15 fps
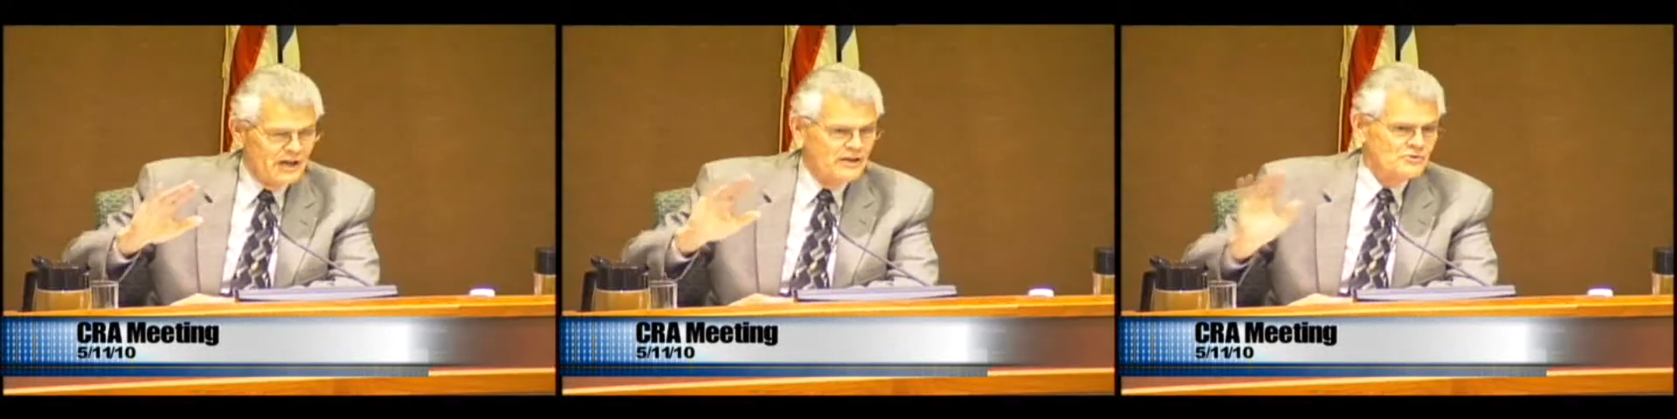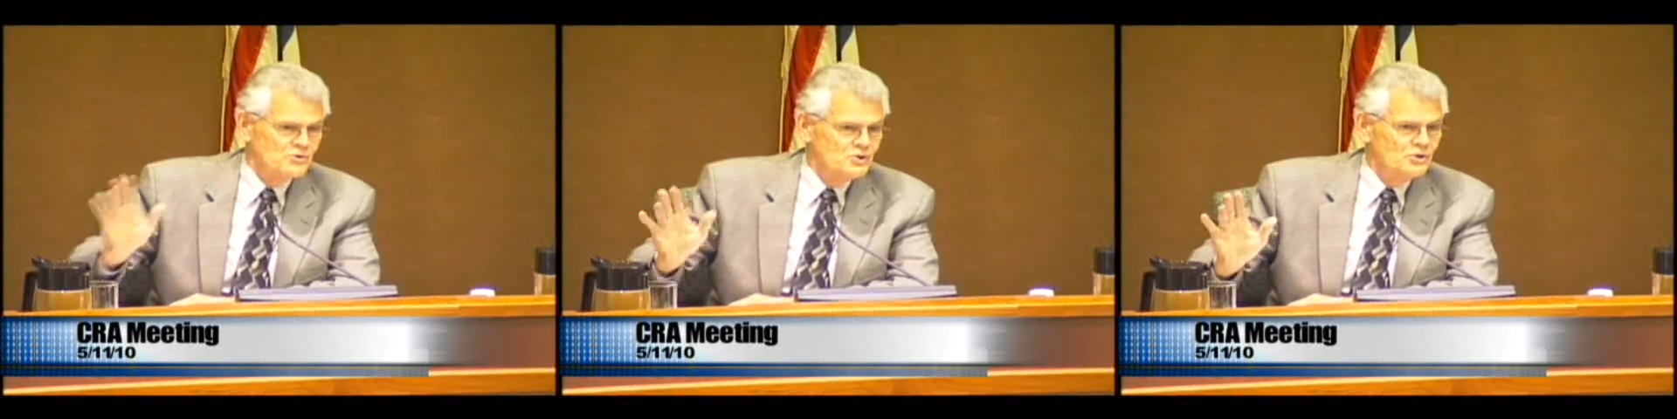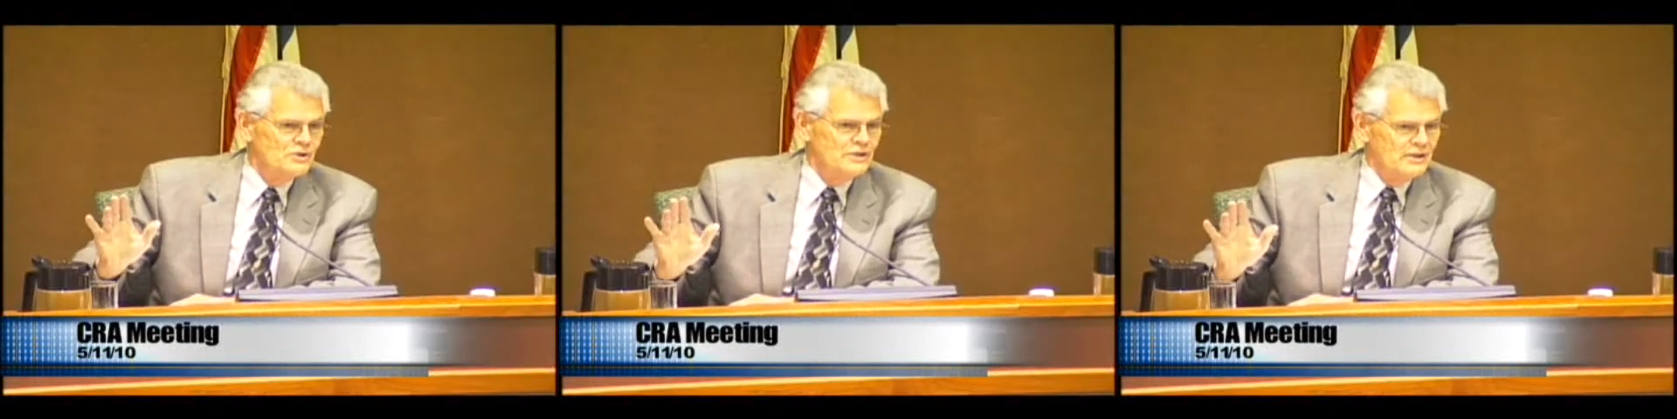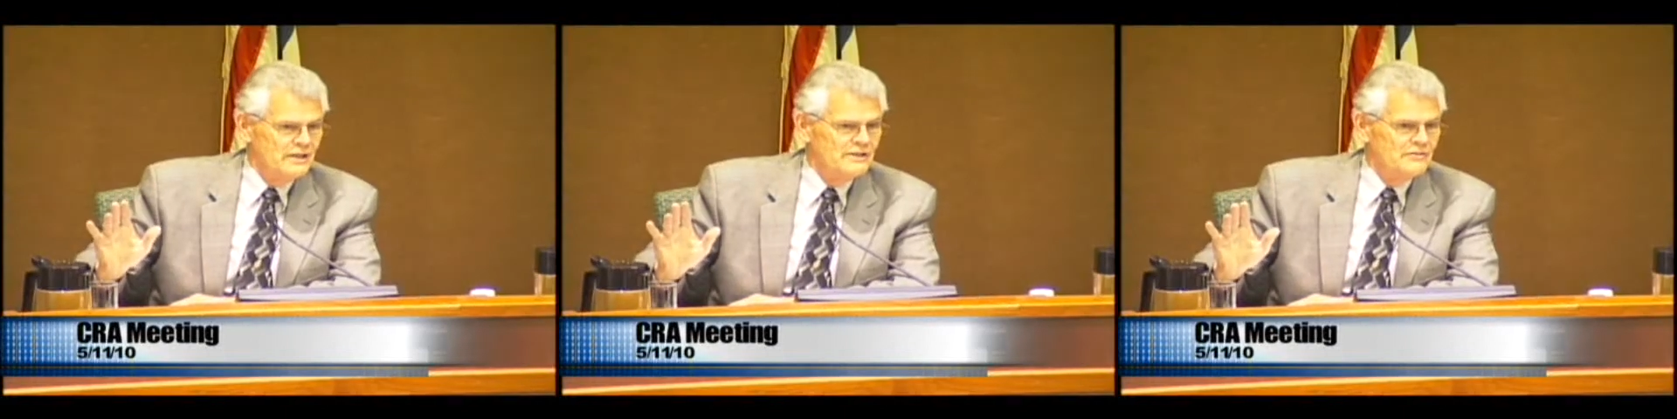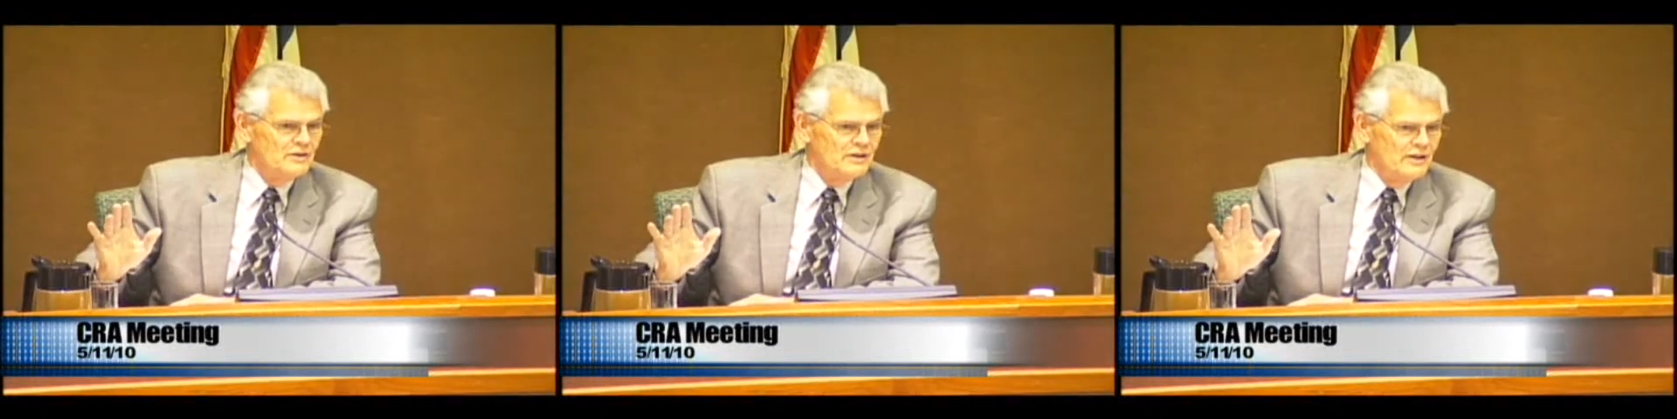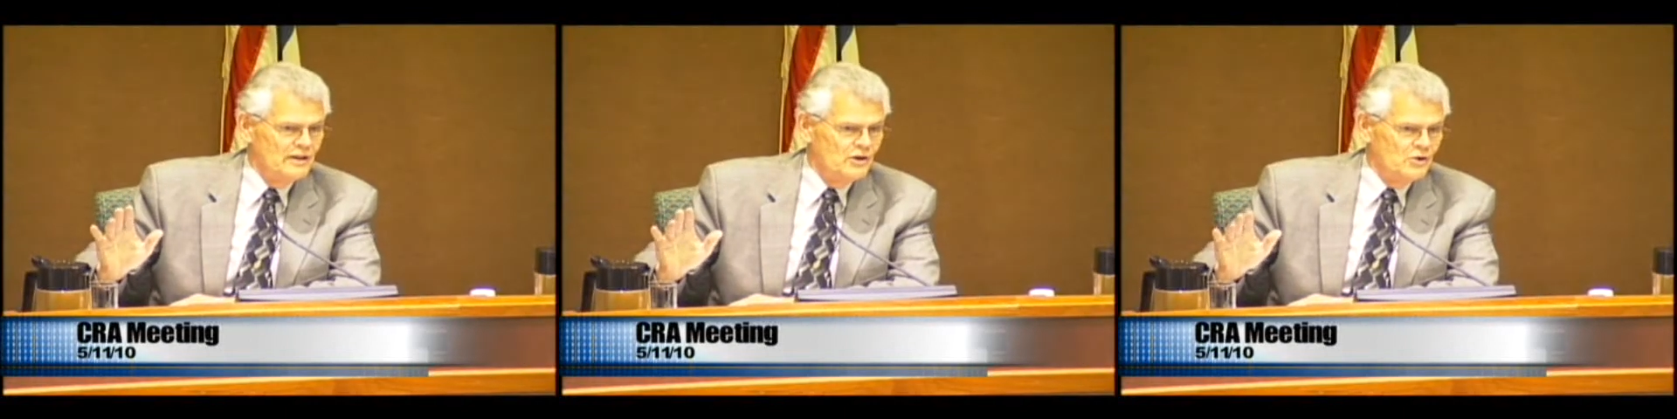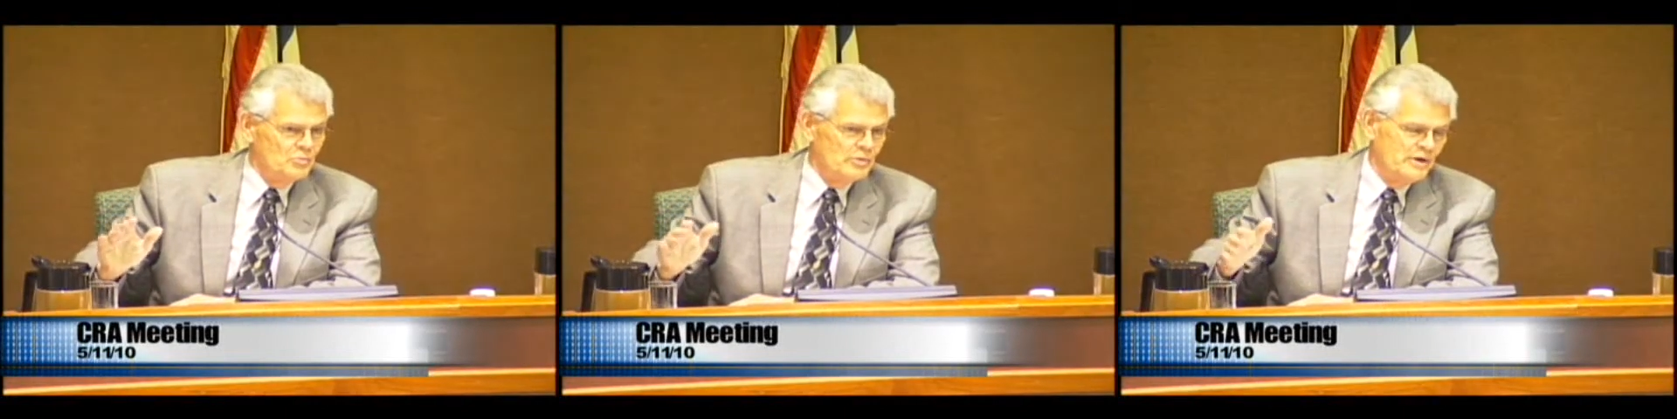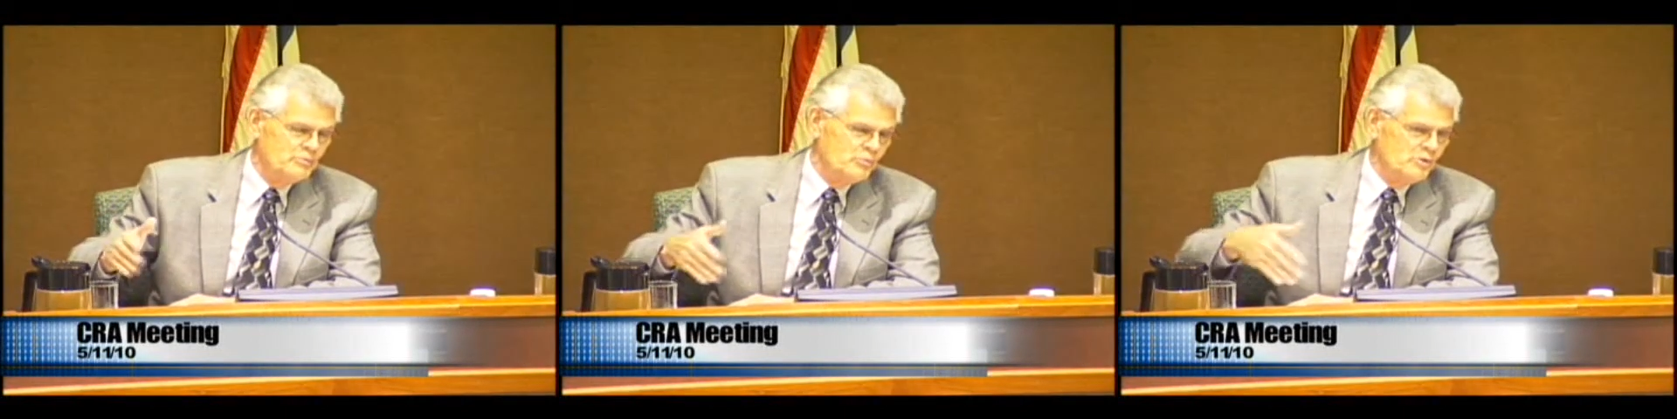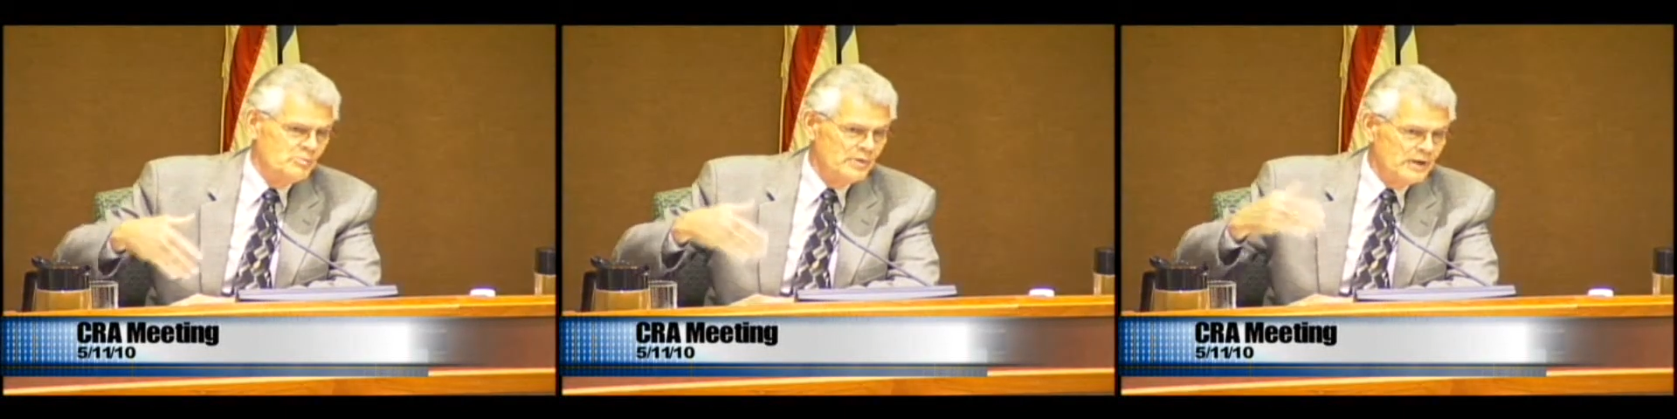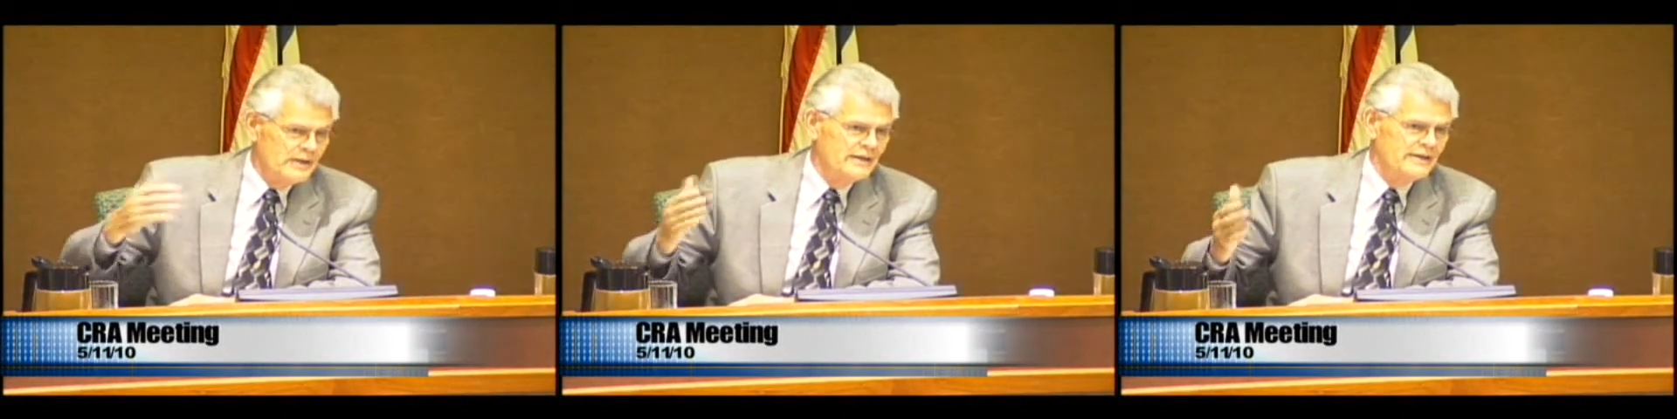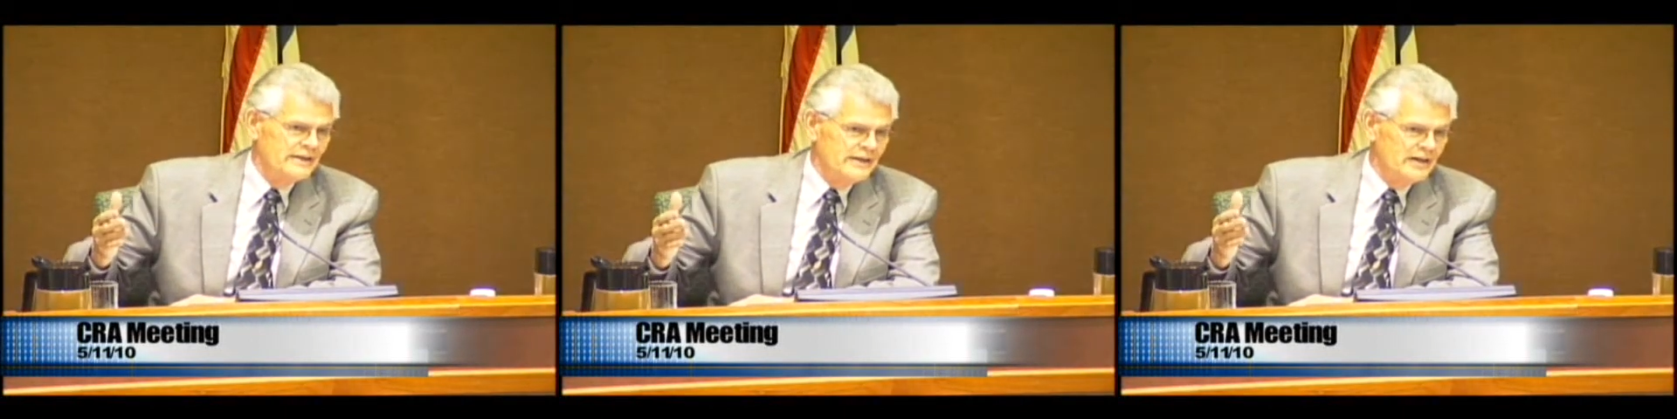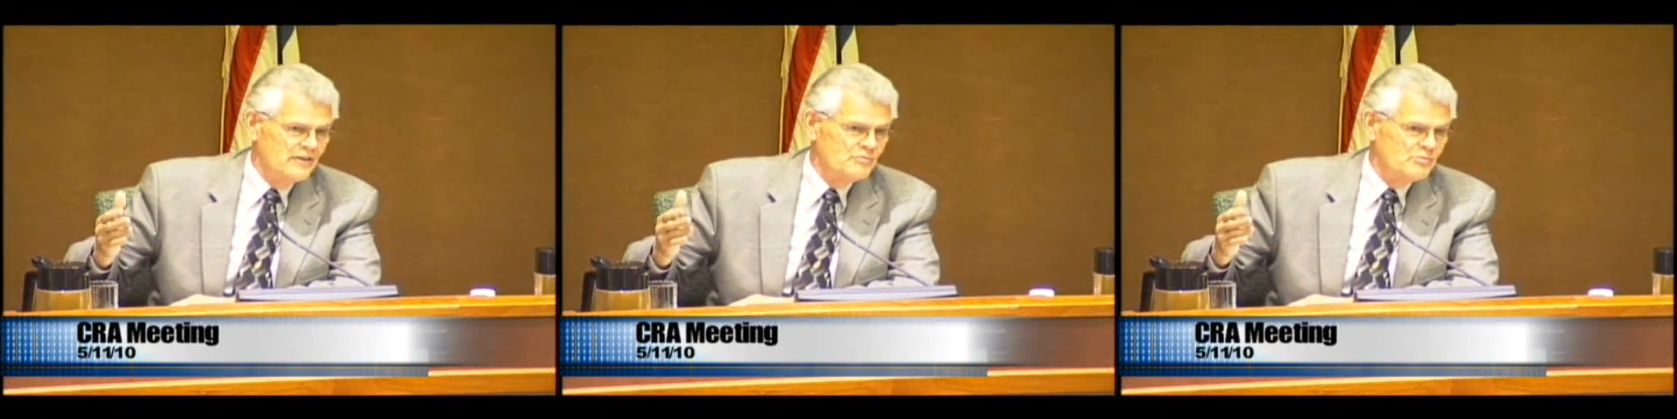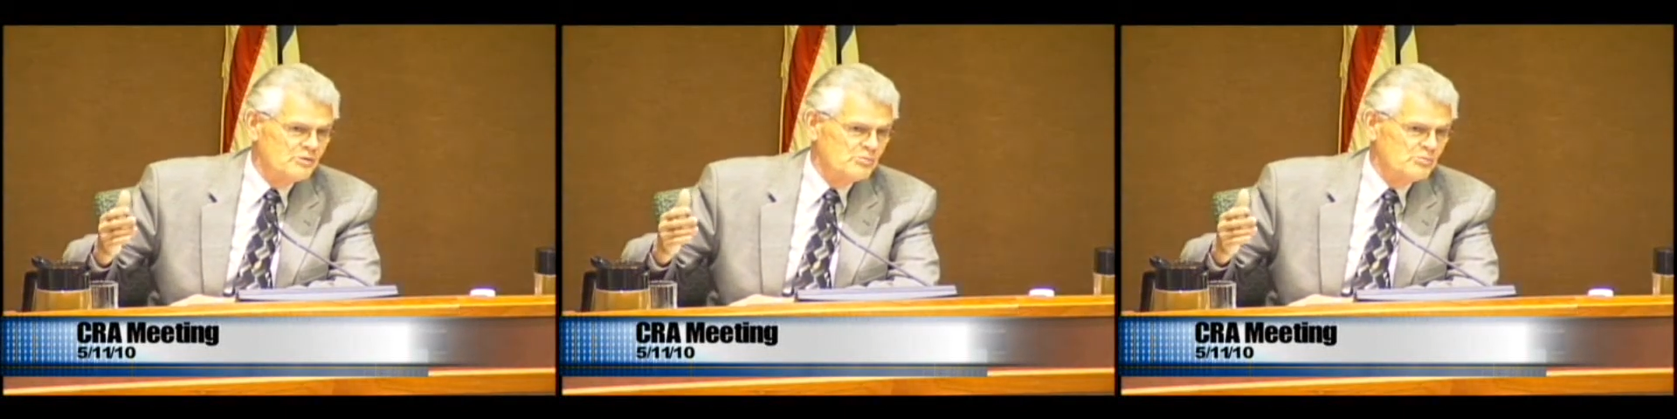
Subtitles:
not true, you'd leave it alone, but repeated enough,